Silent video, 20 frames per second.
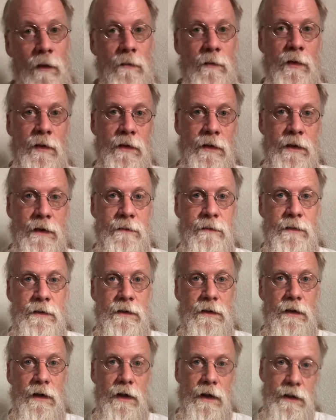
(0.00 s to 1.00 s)
more left,
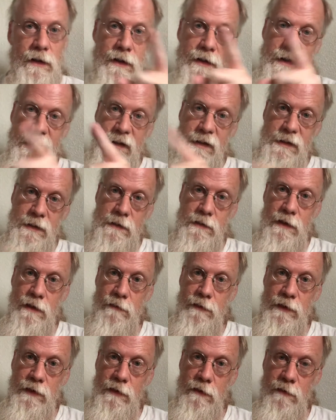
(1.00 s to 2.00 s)
and then it's
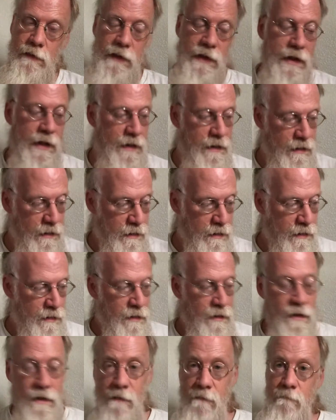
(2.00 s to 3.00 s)
Devin Duvernay,
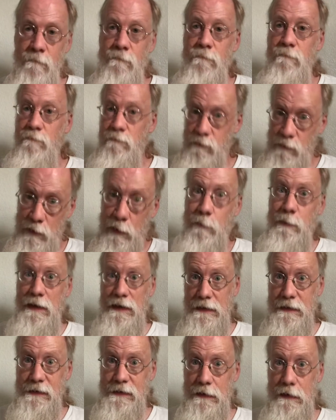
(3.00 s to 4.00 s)
the
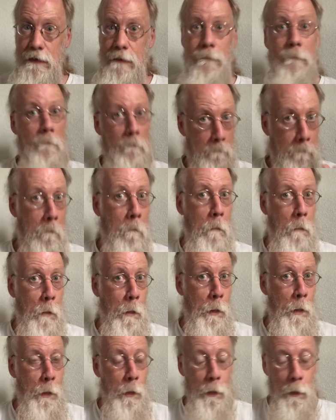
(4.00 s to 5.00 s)
big stuff.
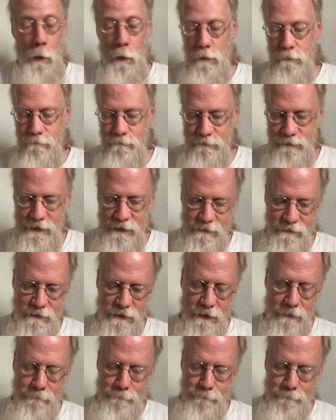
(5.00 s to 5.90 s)
Woohoo. Okay,